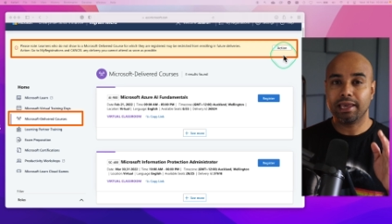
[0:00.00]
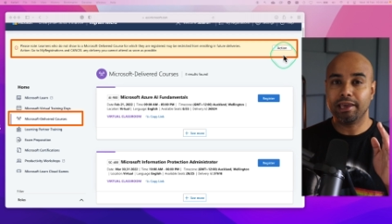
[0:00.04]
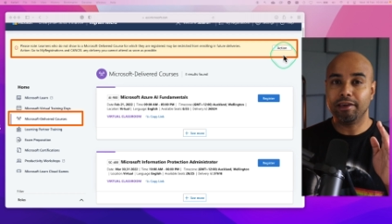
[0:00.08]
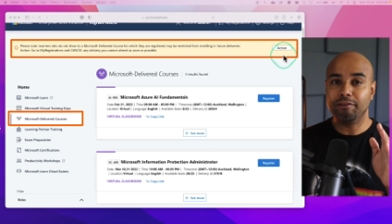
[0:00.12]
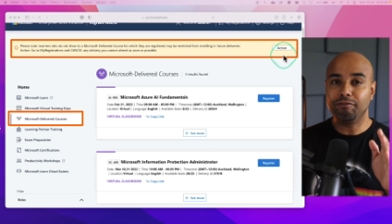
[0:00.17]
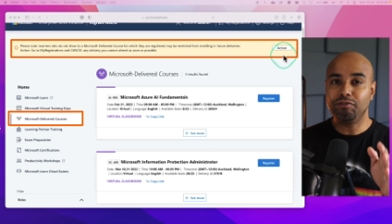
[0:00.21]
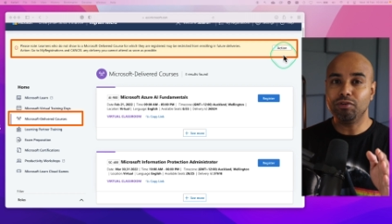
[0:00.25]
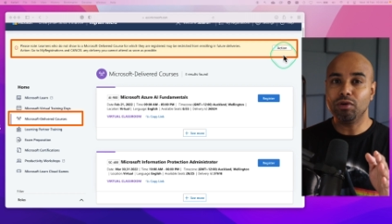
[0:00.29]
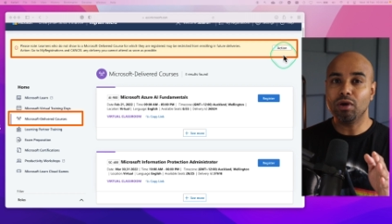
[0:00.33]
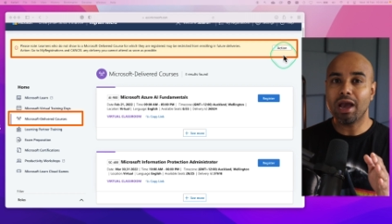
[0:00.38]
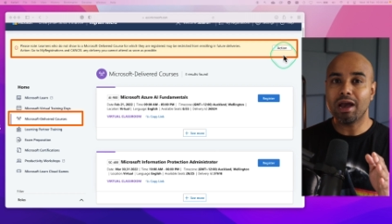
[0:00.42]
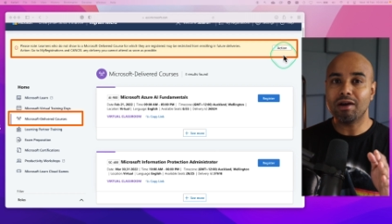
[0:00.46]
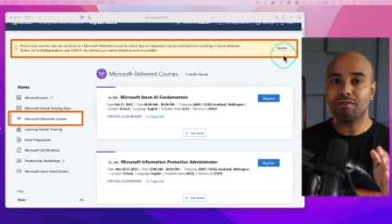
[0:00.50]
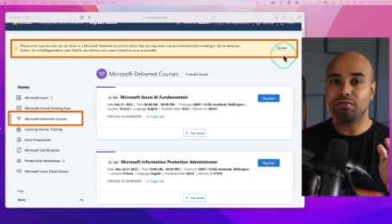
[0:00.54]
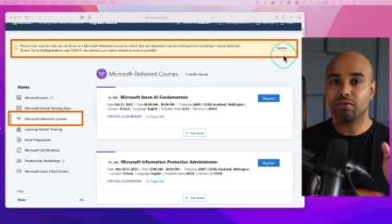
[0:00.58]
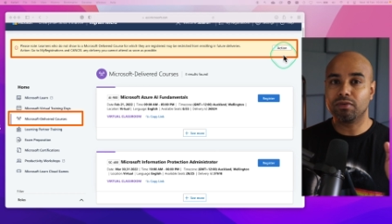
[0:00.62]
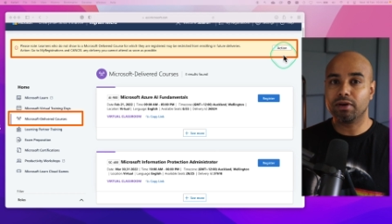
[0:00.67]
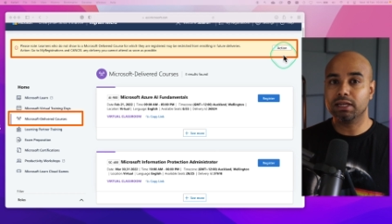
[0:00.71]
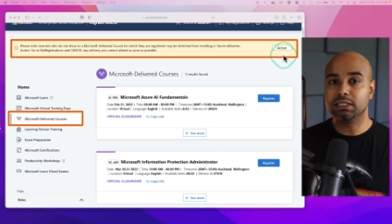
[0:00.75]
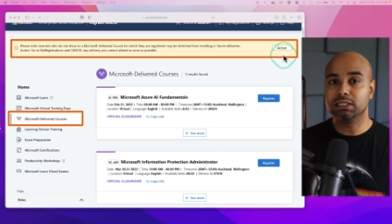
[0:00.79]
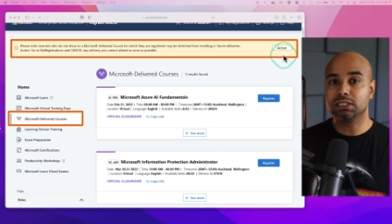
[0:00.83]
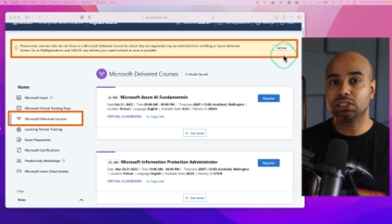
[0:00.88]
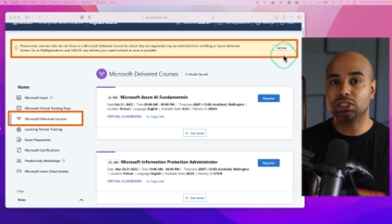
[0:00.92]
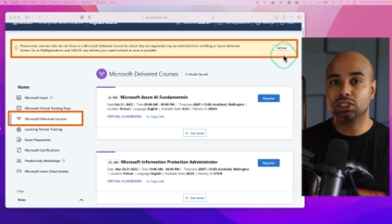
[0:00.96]
if you have
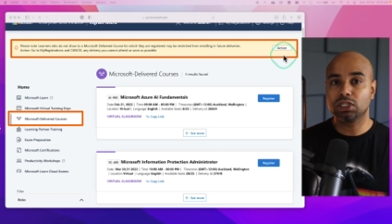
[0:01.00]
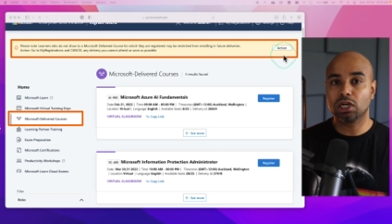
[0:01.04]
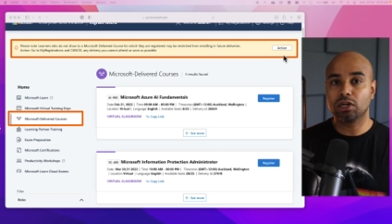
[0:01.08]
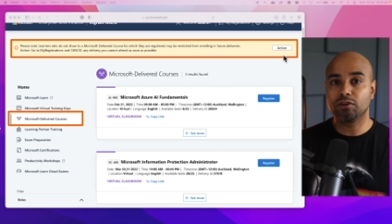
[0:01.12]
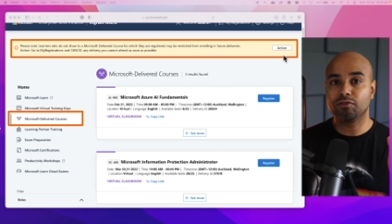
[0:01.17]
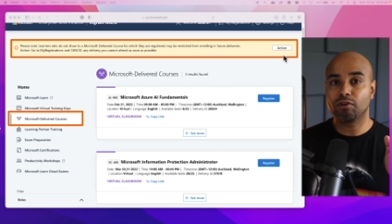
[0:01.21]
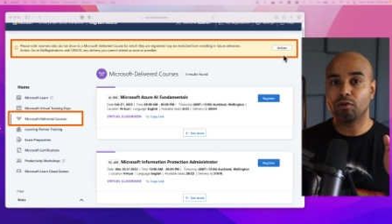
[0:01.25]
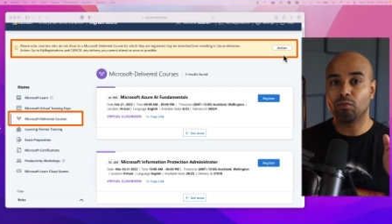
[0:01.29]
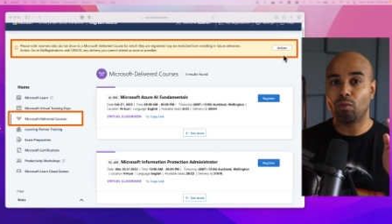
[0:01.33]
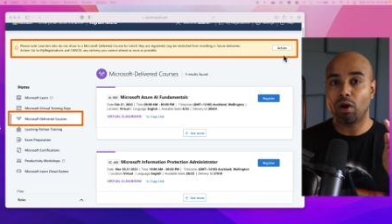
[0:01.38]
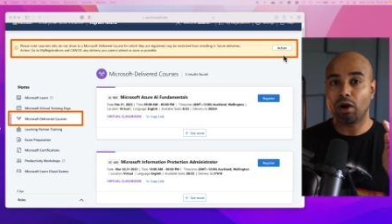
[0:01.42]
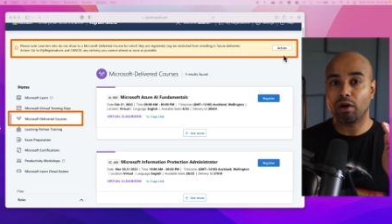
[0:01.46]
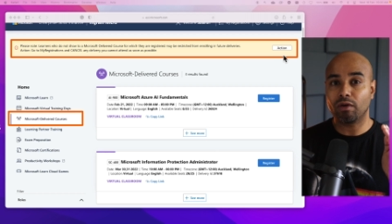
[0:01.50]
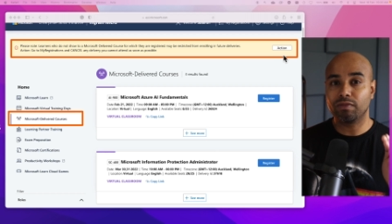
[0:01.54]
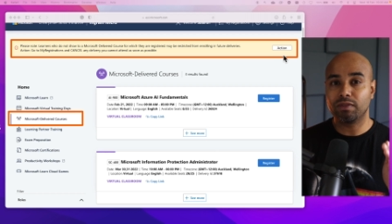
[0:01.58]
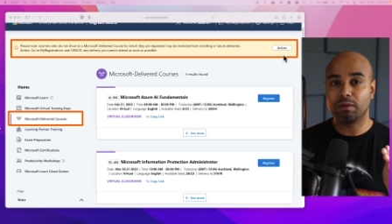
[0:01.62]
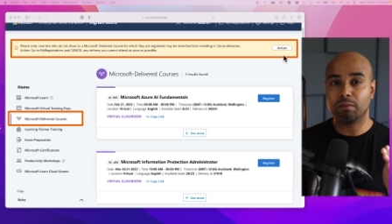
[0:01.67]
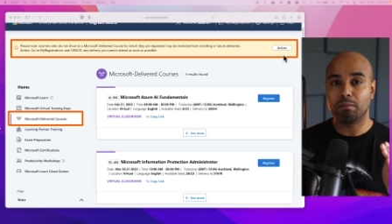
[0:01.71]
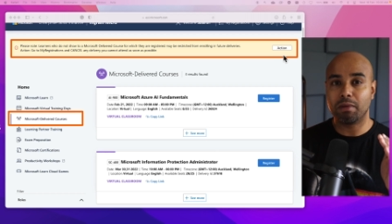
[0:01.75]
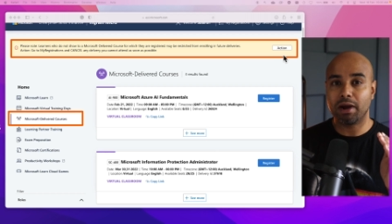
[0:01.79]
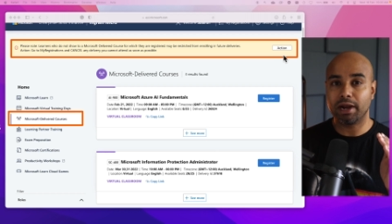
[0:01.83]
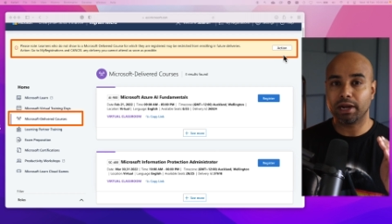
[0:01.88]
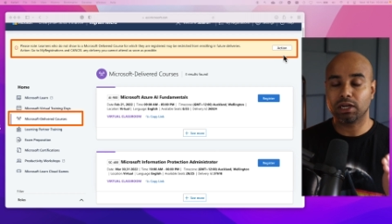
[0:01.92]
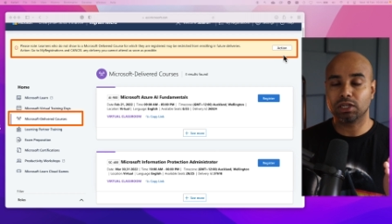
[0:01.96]
registered for one of
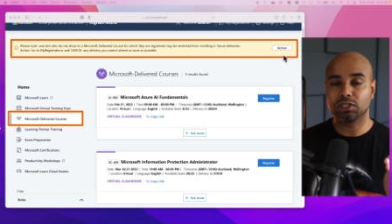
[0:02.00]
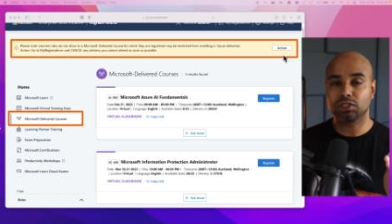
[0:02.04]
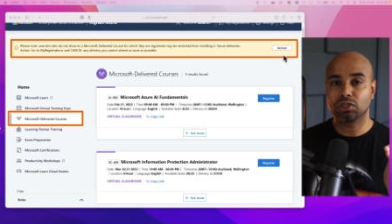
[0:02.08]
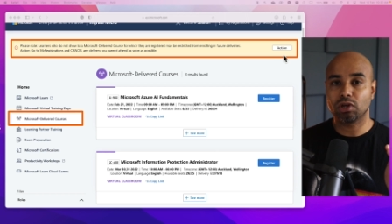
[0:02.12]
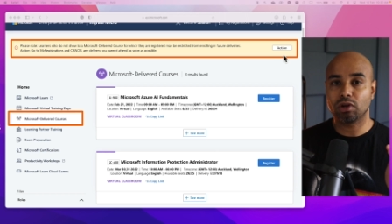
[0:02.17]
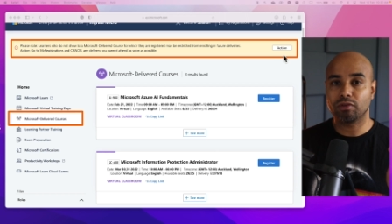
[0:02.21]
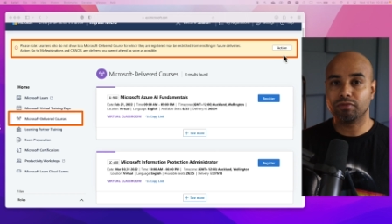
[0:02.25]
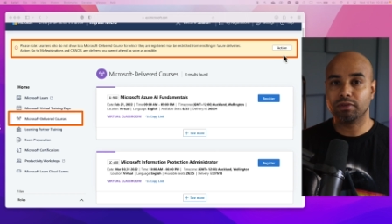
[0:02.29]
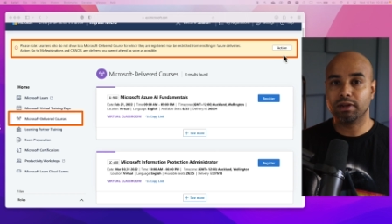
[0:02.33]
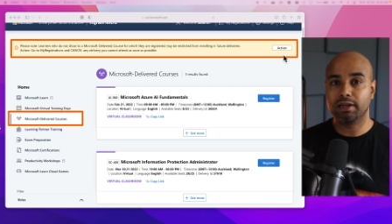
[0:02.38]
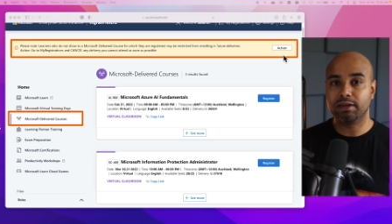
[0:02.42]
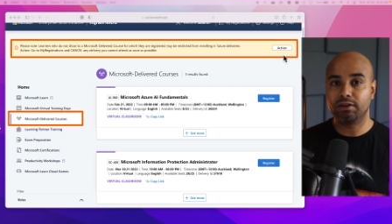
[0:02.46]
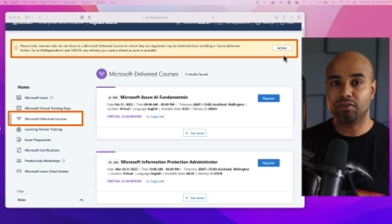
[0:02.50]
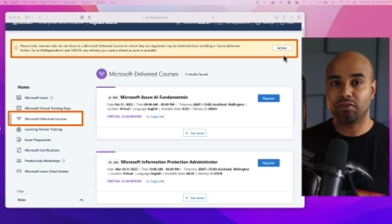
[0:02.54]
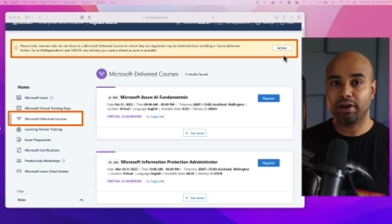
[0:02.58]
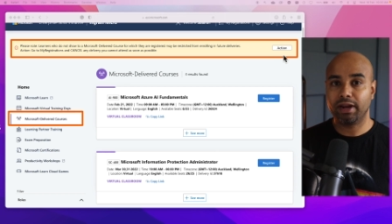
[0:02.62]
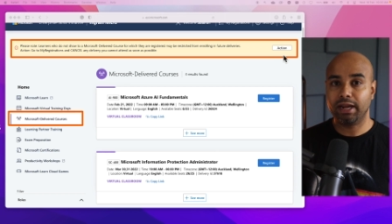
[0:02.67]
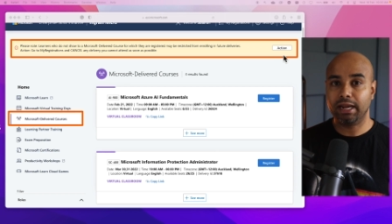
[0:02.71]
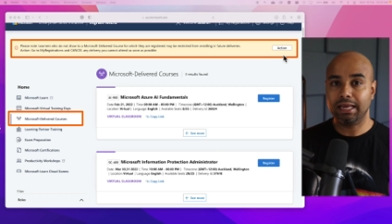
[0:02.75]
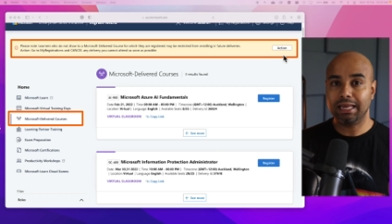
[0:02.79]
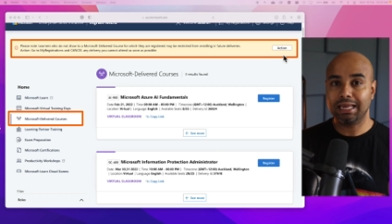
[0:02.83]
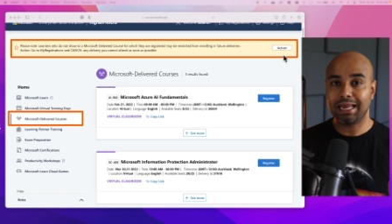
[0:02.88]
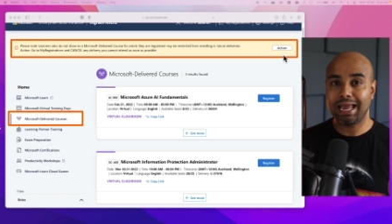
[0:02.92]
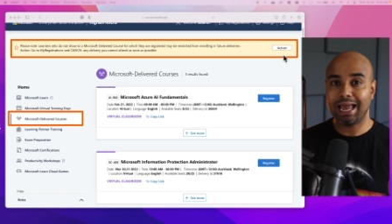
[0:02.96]
the Microsoft led
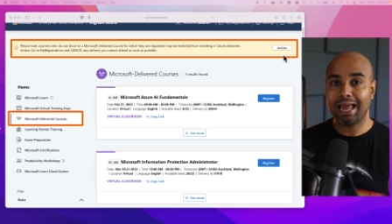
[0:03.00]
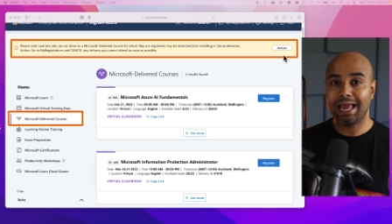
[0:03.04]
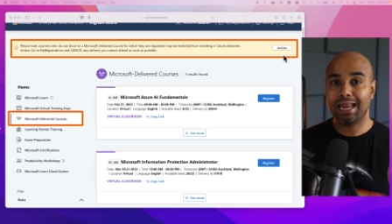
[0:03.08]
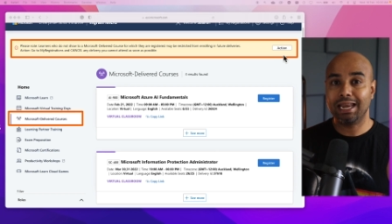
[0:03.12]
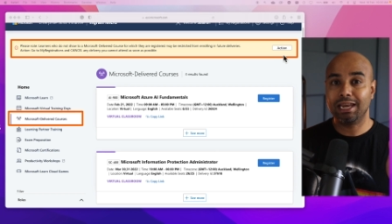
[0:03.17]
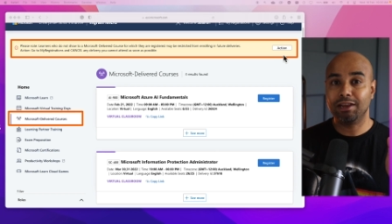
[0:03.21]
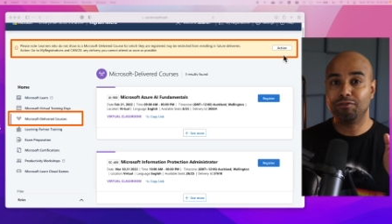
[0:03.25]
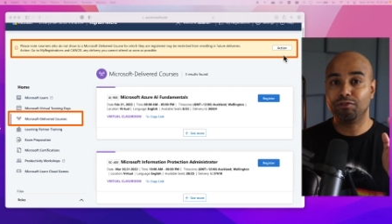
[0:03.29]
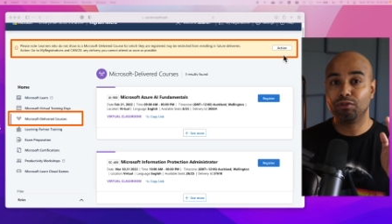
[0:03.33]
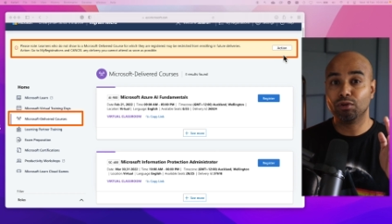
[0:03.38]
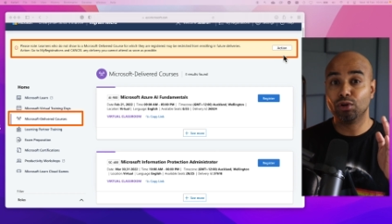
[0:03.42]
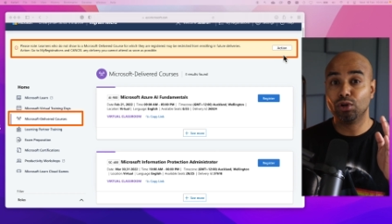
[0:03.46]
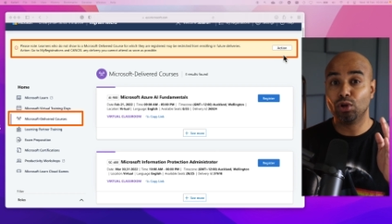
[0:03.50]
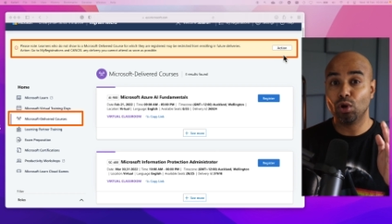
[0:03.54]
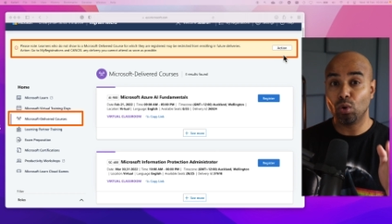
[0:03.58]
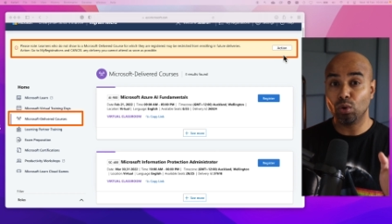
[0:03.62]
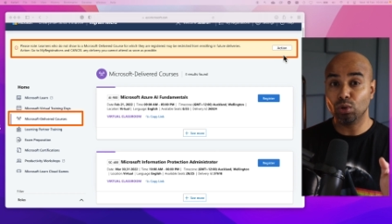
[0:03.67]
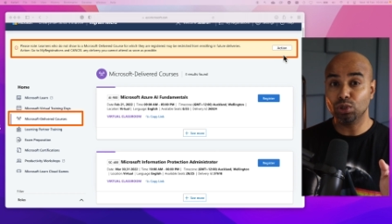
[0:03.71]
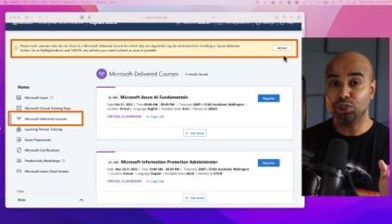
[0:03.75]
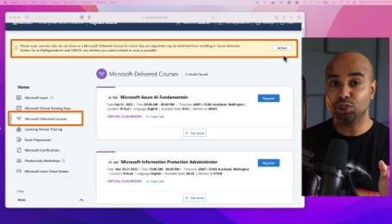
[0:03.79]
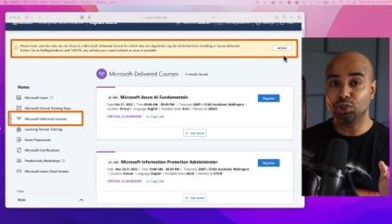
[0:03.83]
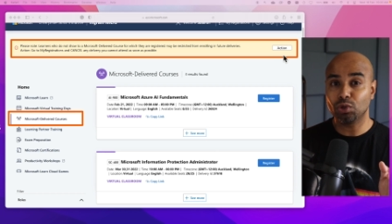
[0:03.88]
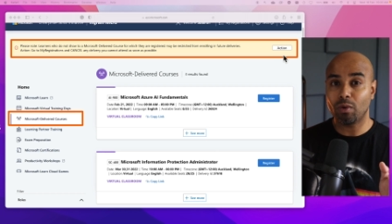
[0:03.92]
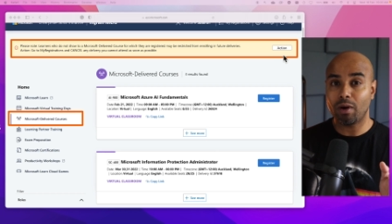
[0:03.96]
training and if you
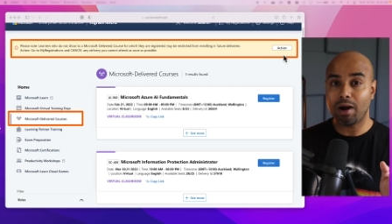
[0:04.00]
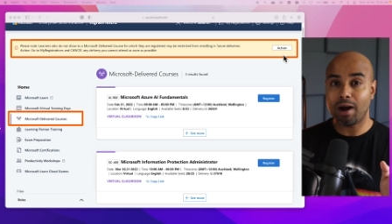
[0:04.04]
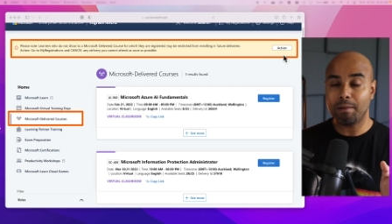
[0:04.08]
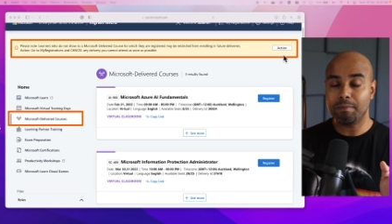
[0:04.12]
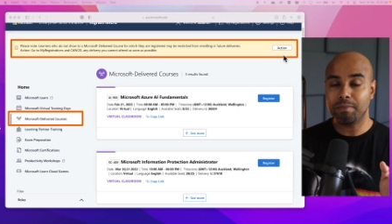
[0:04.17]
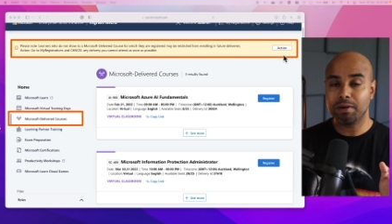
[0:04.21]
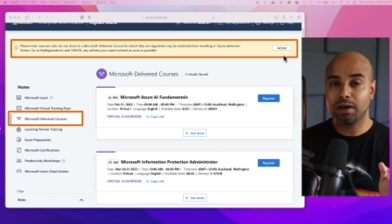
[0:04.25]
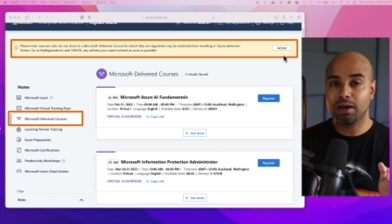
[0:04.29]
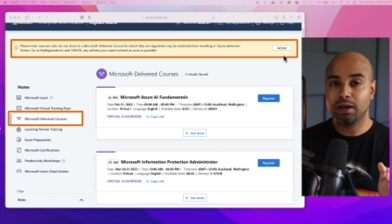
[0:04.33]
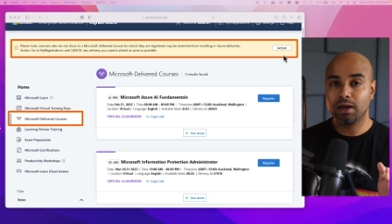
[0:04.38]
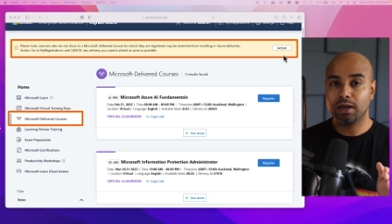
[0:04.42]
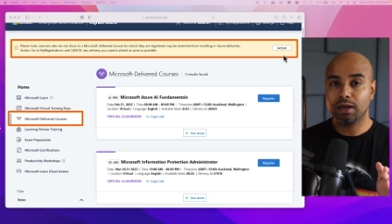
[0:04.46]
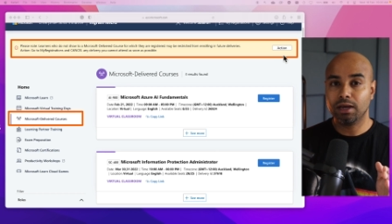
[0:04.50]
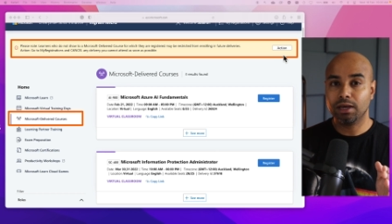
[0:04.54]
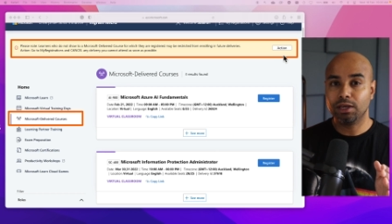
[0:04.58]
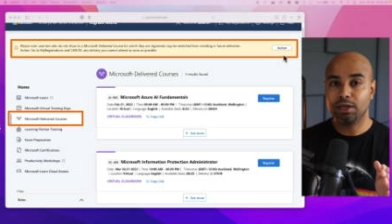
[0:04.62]
don't show up,